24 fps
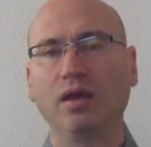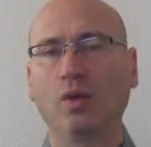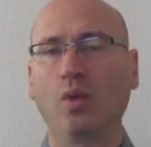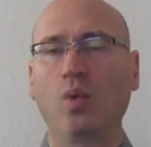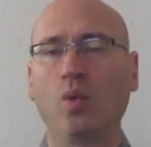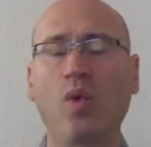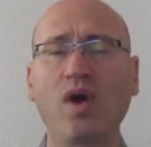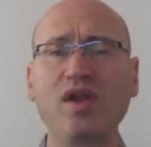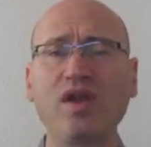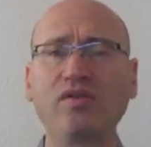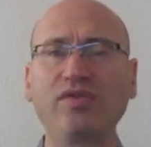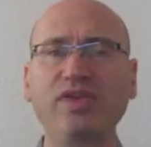
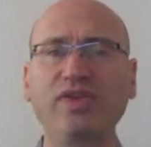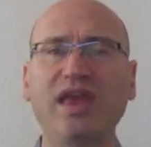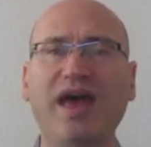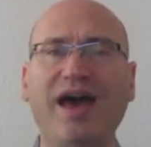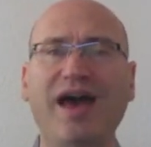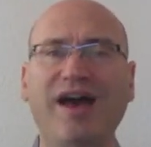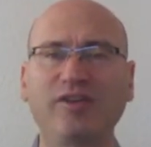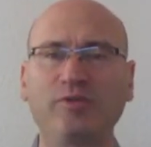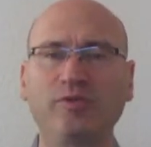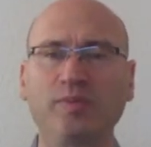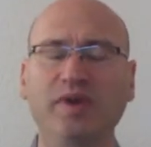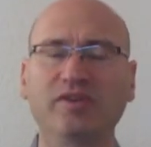One of the
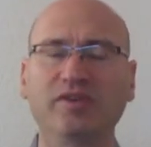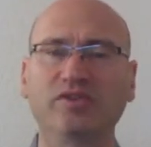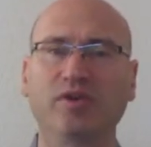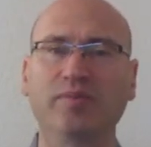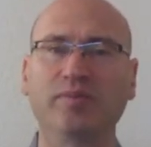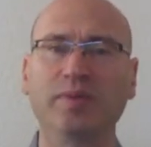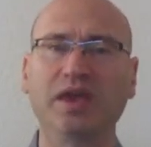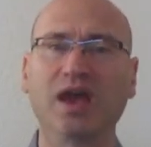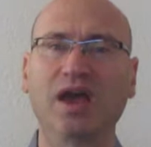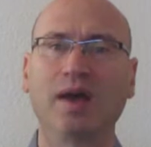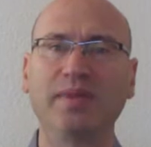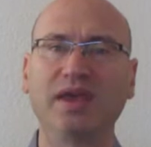aspects of
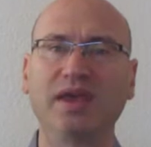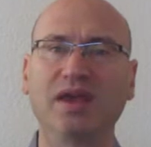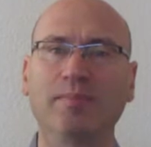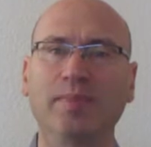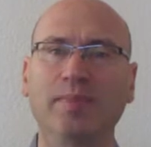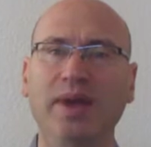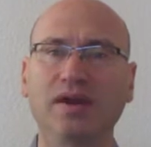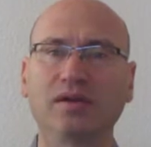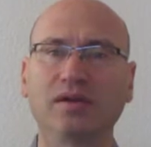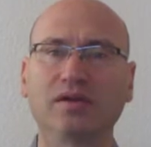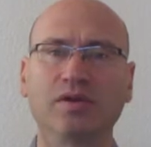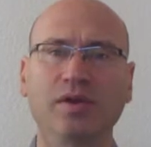becoming a
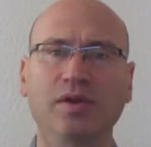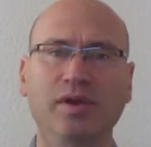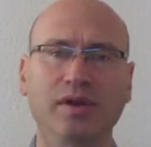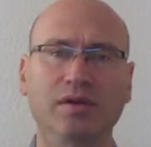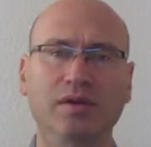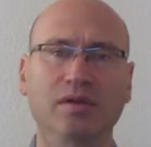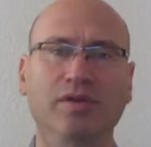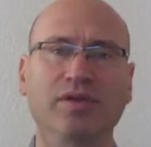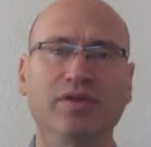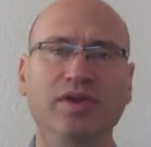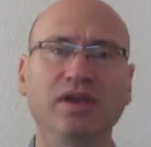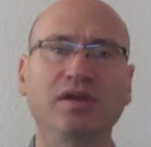better
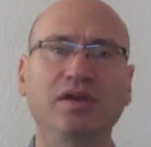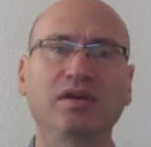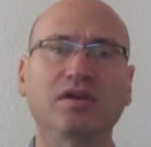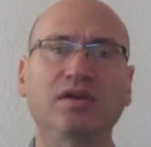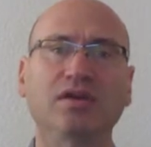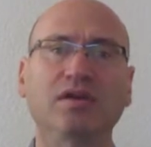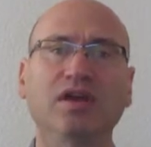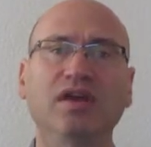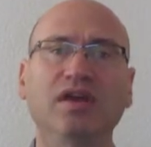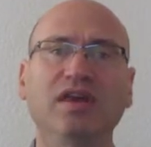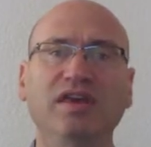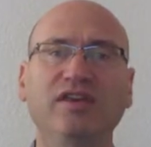critical
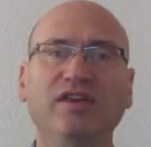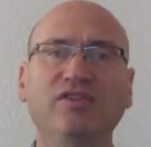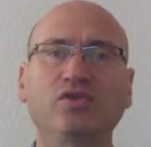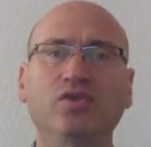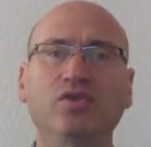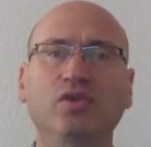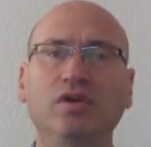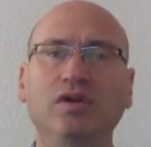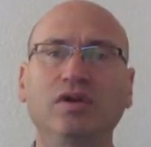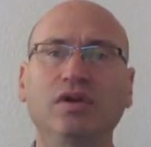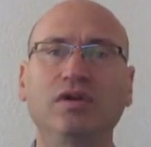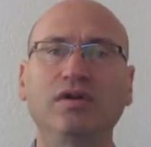thinker is
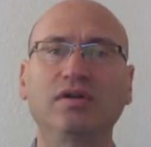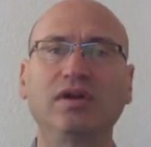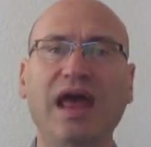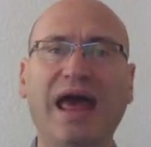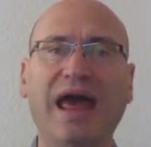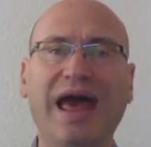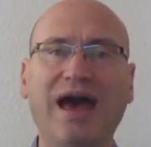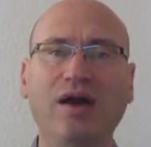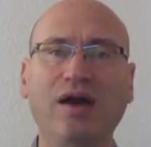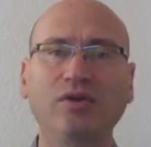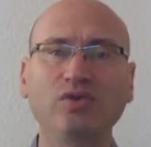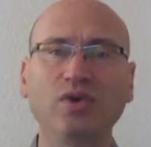to learn
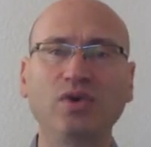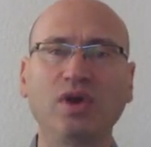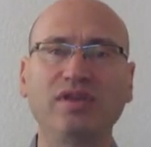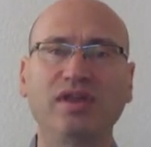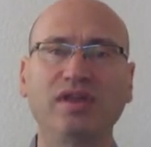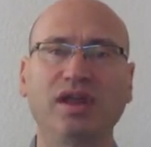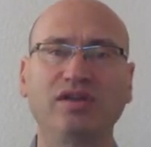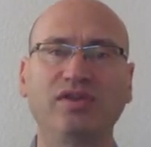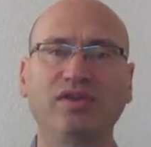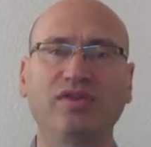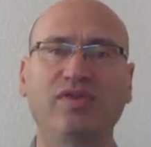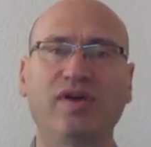how to
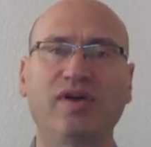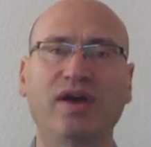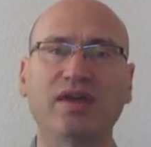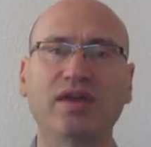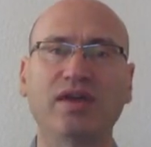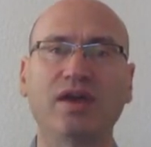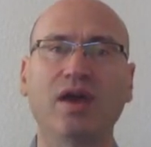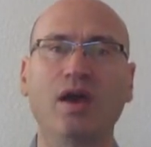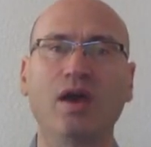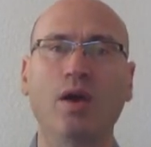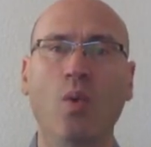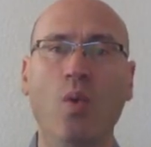identify
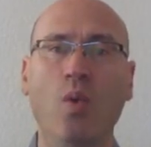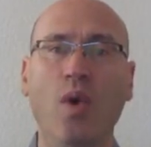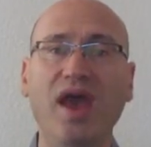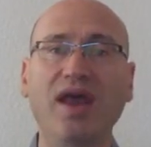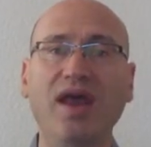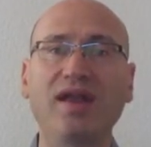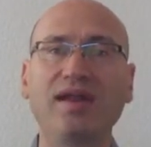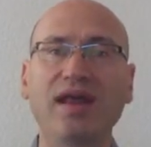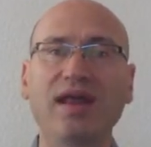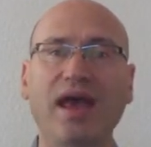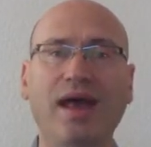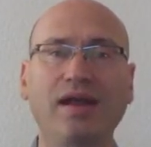
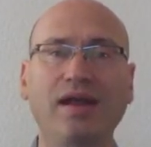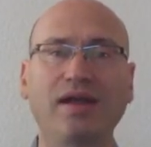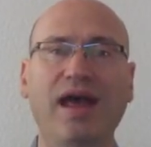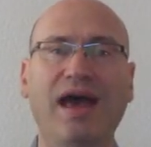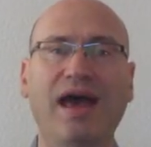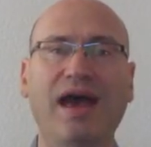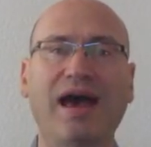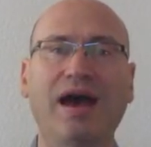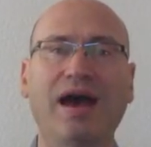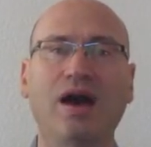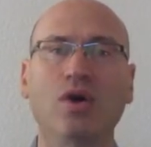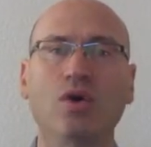when and
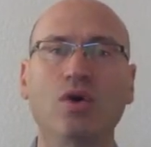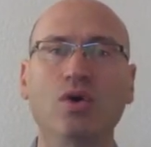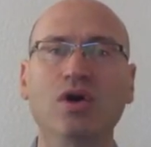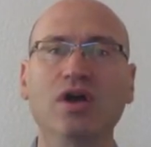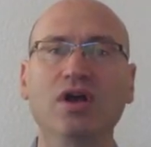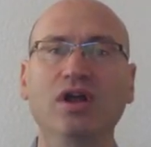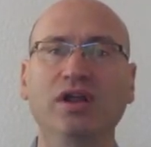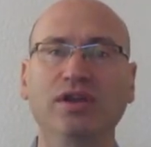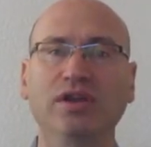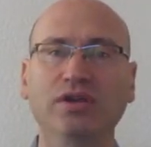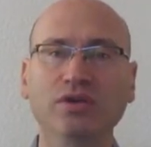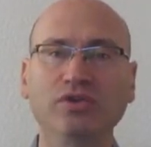how
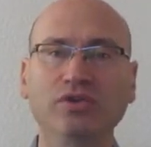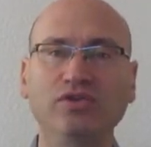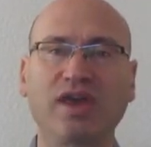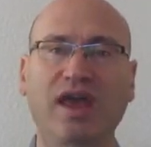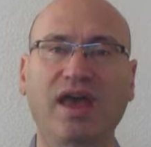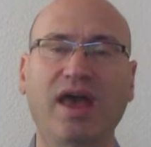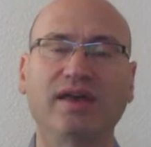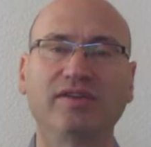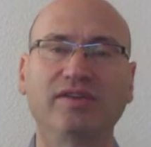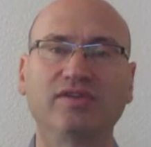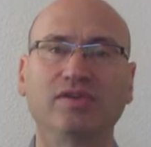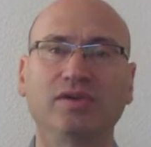
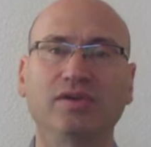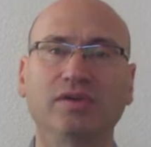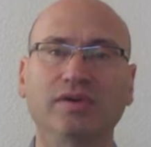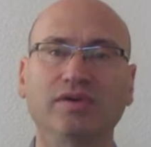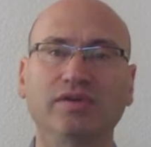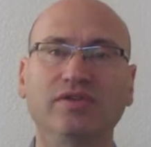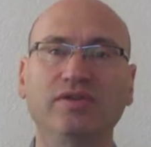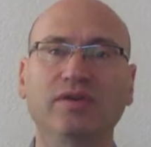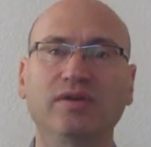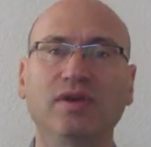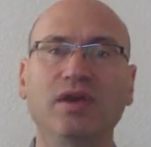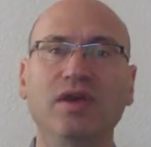
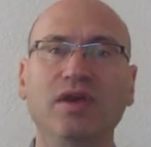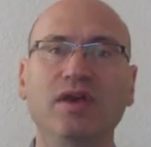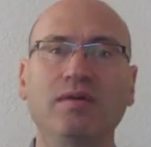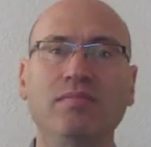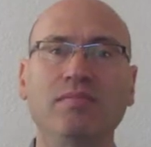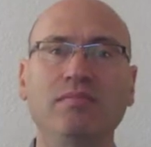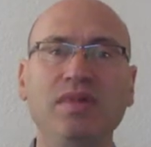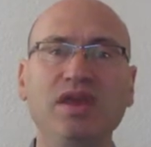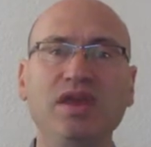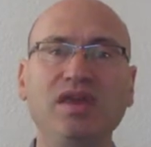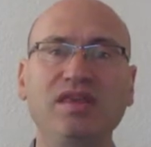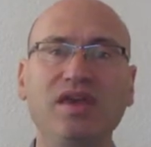newscasters,
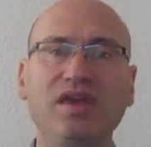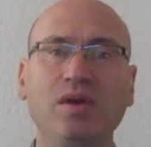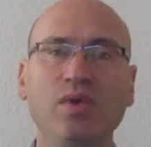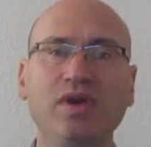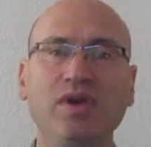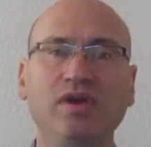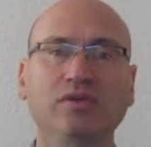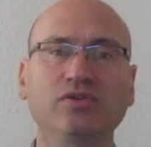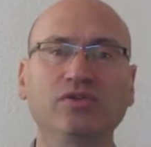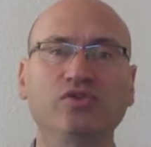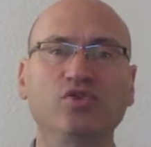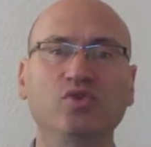media we
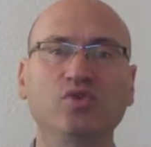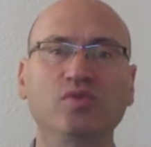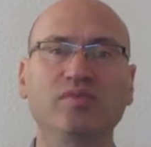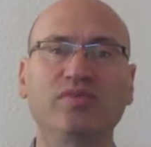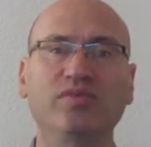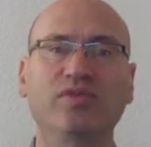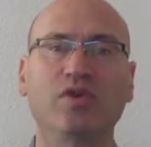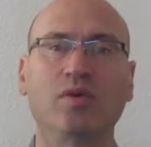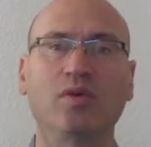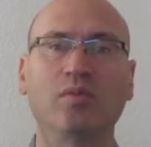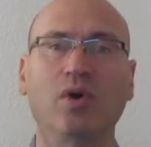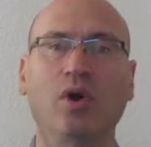consume
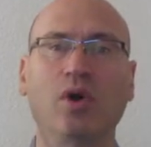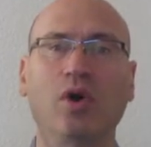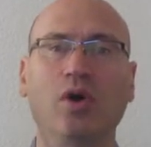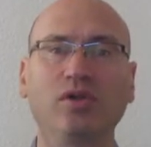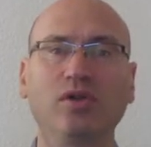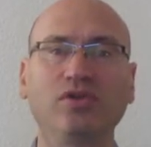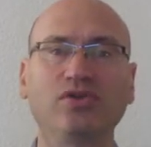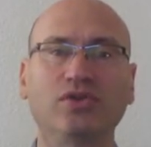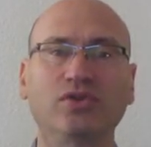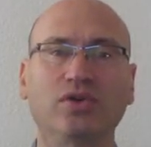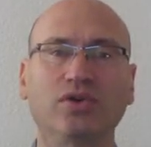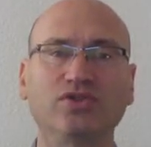from
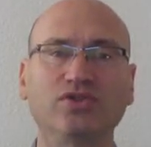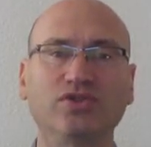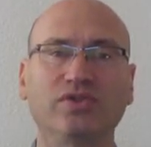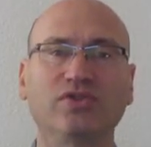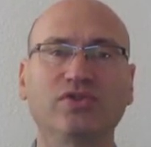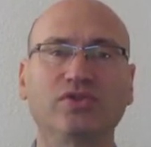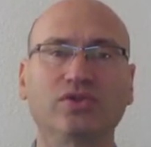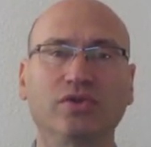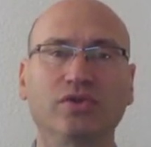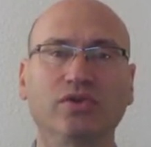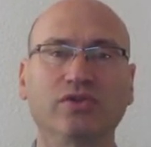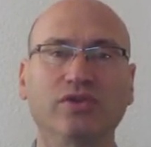all sorts of
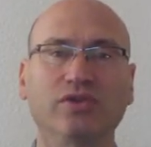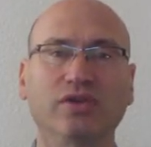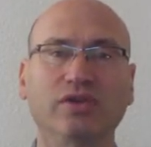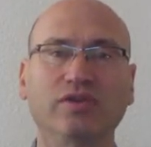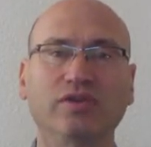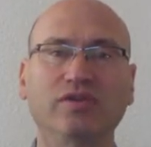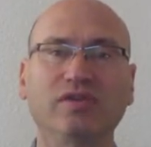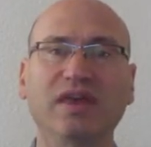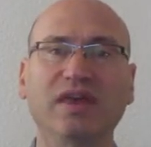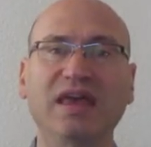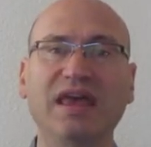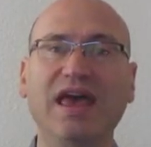
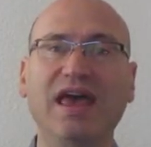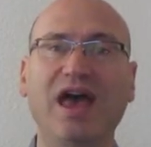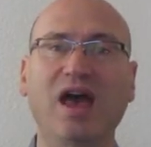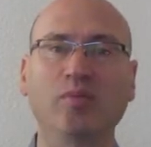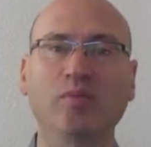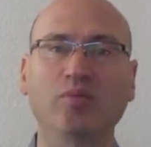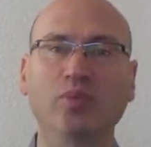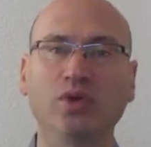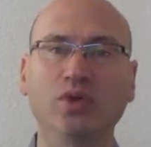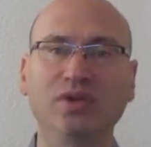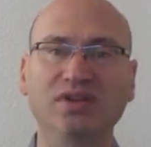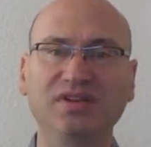sources,
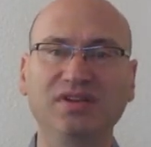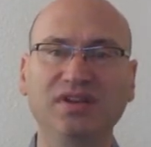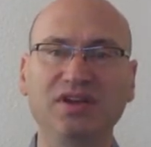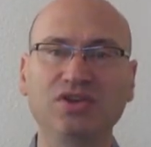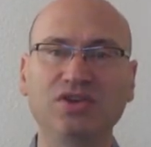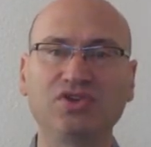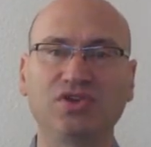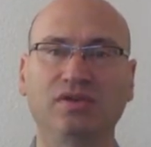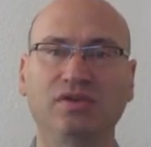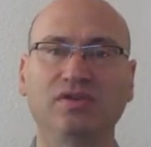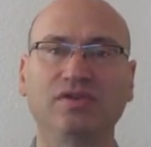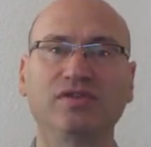and
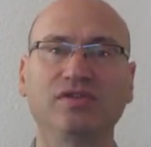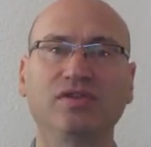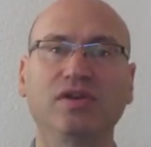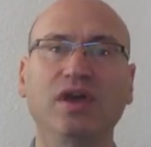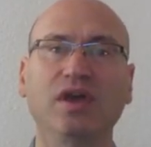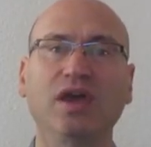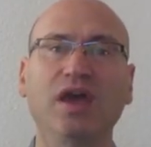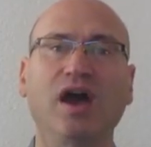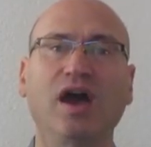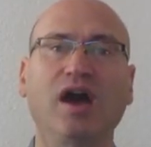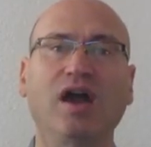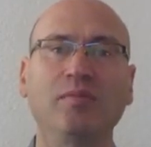politicians
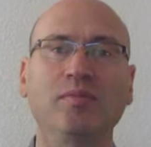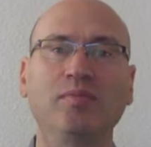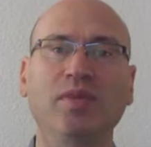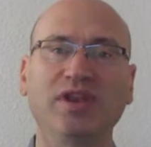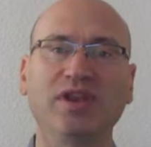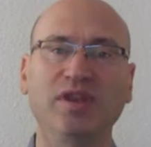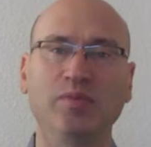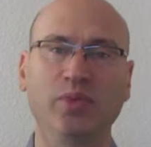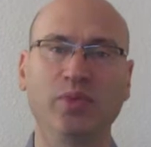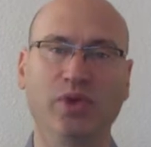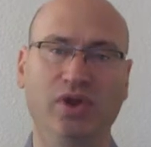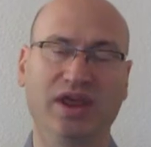are
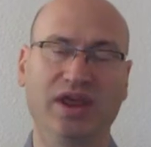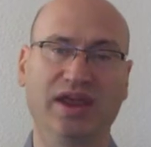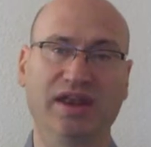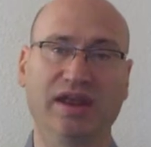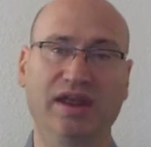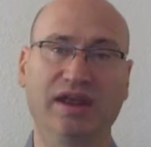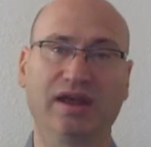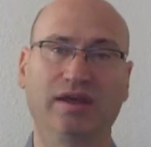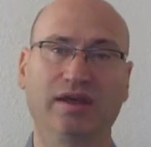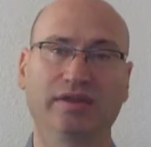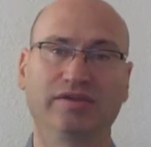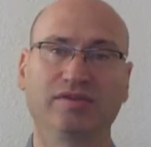
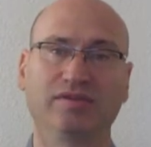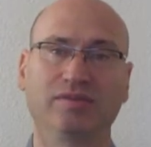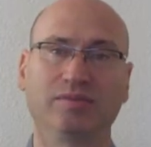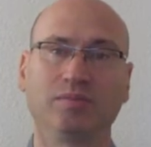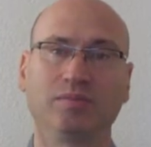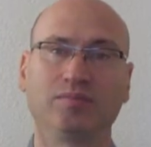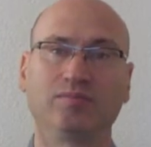manipulating us.